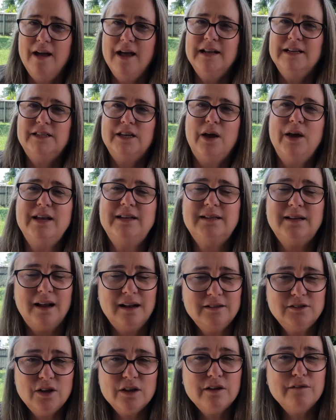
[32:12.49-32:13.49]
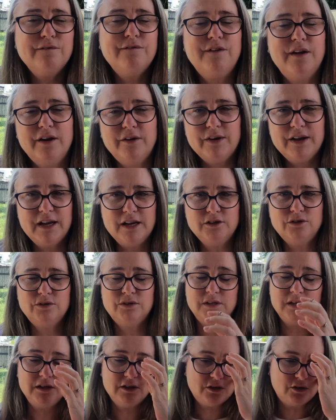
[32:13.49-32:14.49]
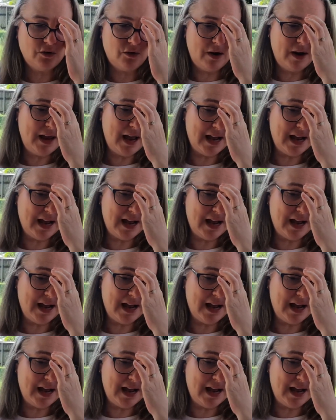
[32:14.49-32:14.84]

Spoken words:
So it sounds like a very interesting story.